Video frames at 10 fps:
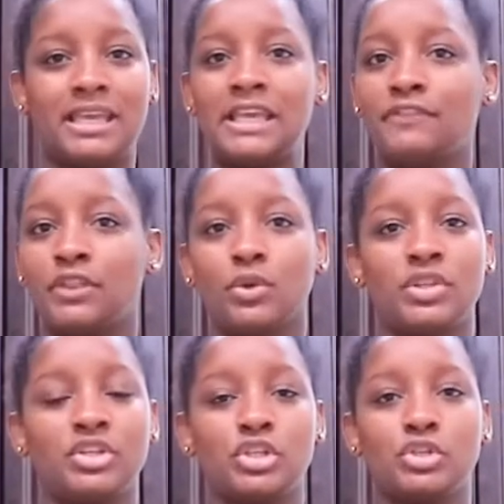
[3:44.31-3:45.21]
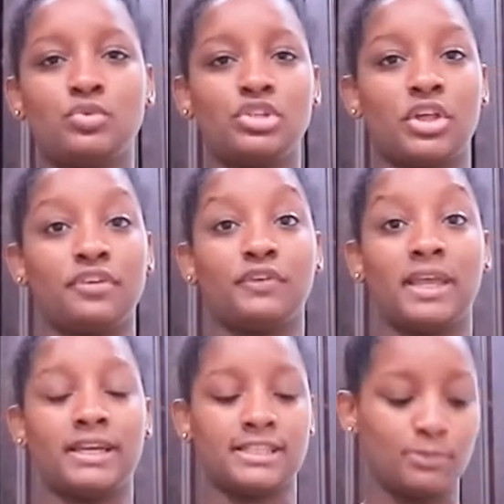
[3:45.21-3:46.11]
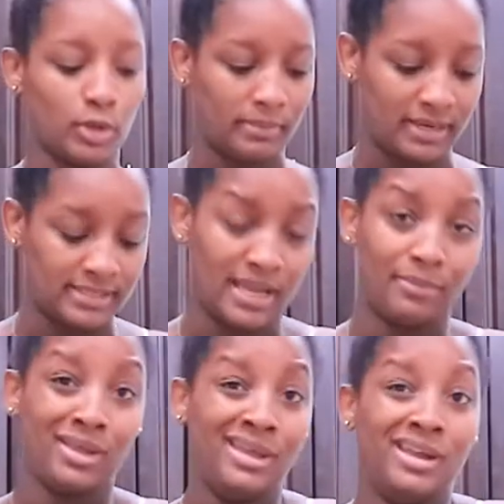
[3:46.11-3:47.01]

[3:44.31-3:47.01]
even though they just knew each other for like a small amount of time.